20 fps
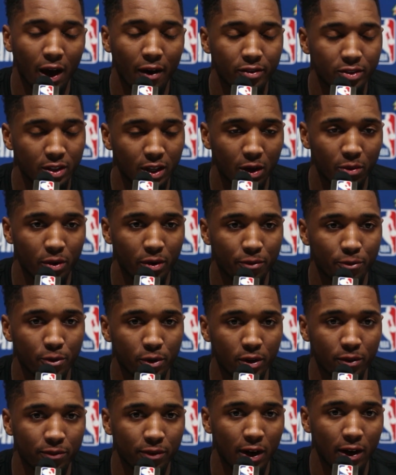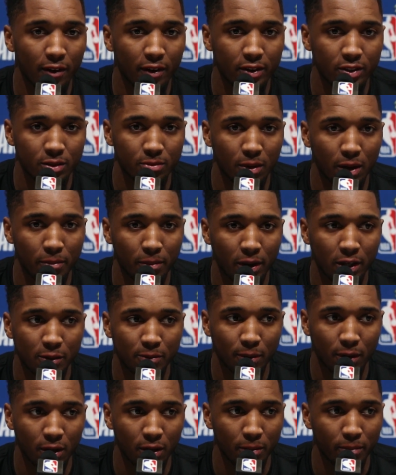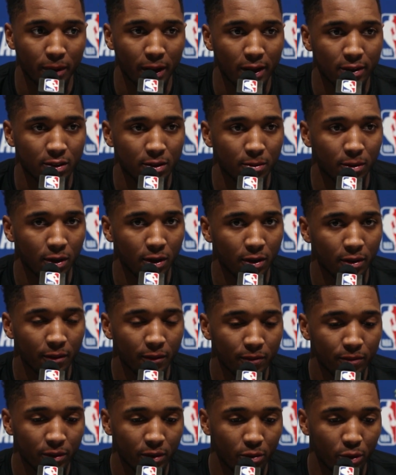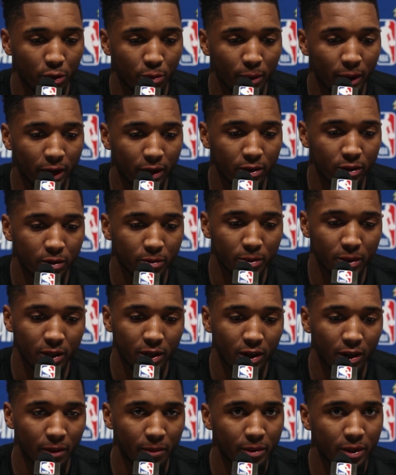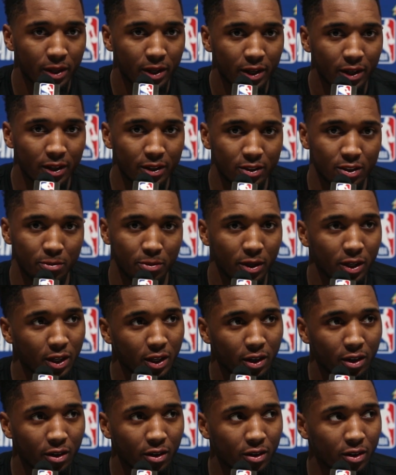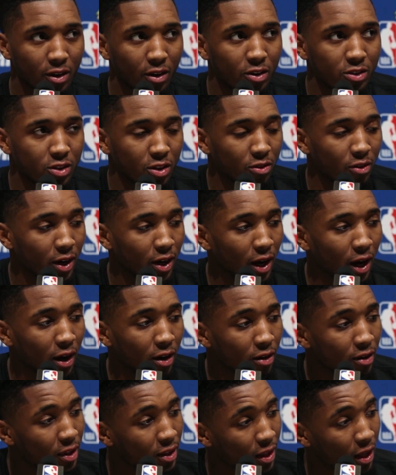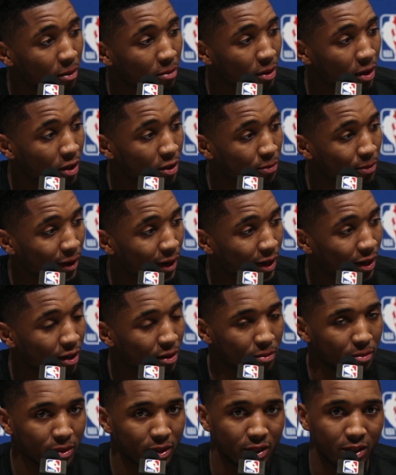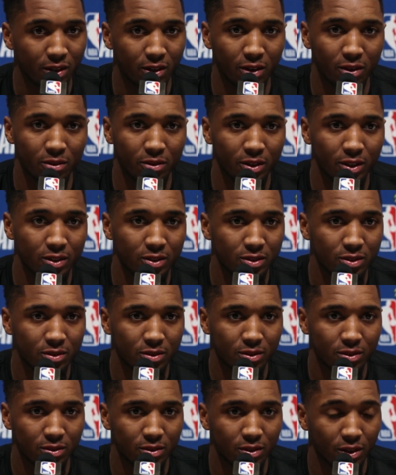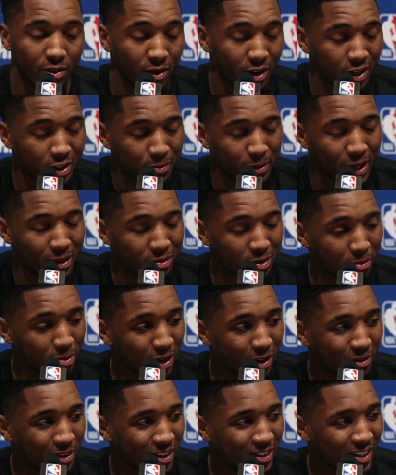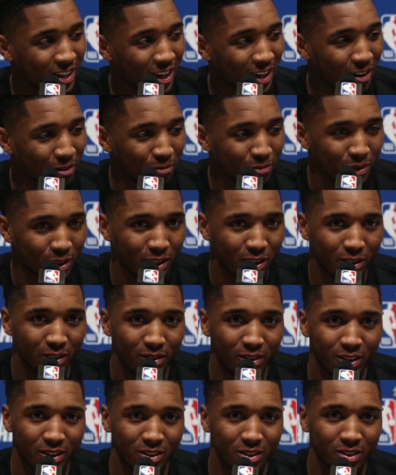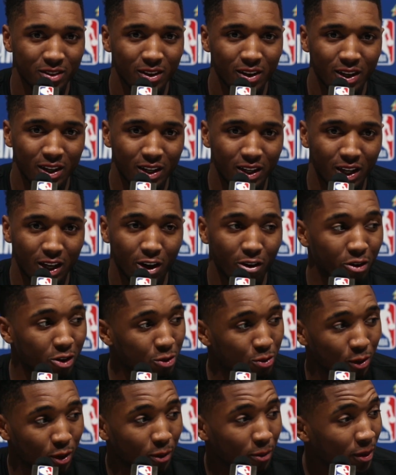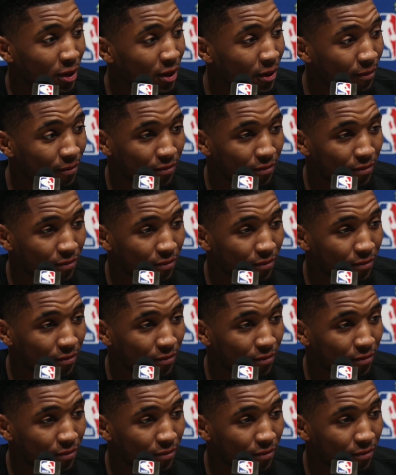Obviously, I wear 45 because of my baseball and basketball with Michael. But to be here, you know, it's a great honor that the NBA is paying him. But, you know, he's the greatest basketball player of all time, you know, and he always will be.